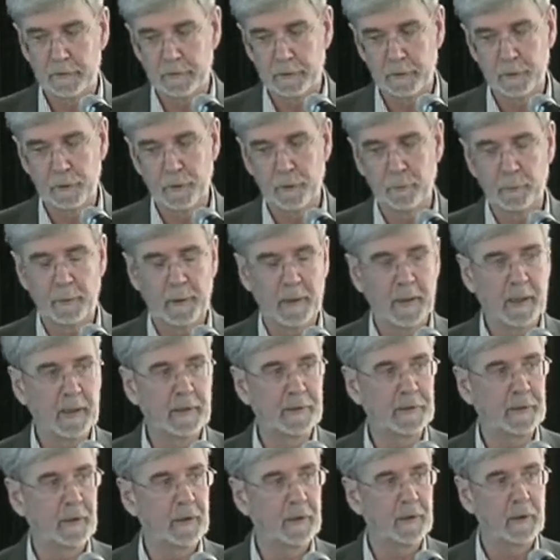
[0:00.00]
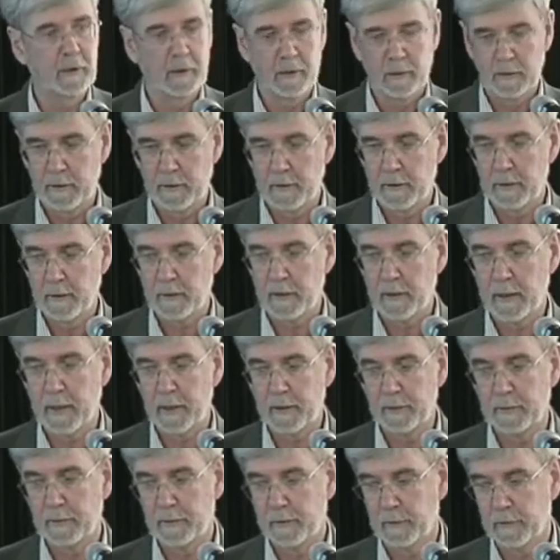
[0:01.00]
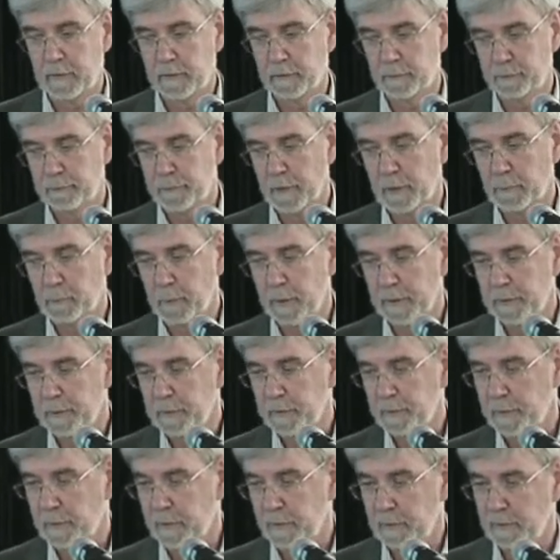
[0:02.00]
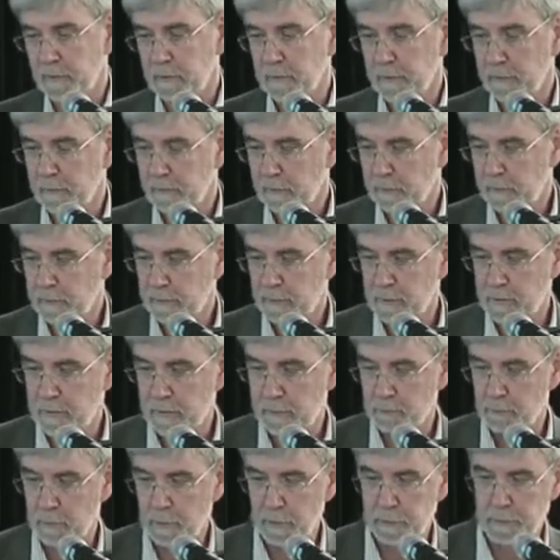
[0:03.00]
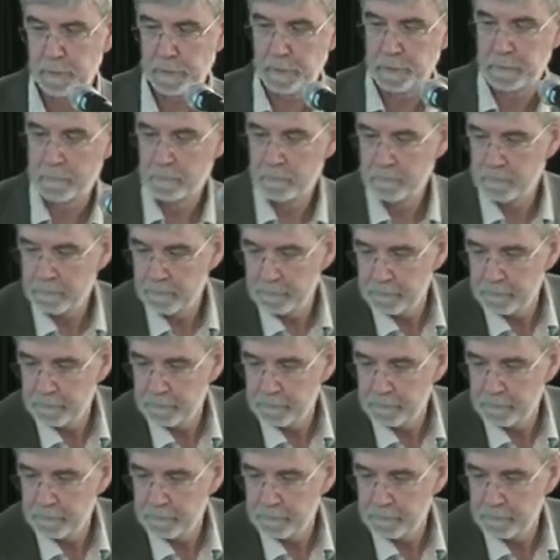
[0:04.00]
Europe and Asia had fragmented and melted.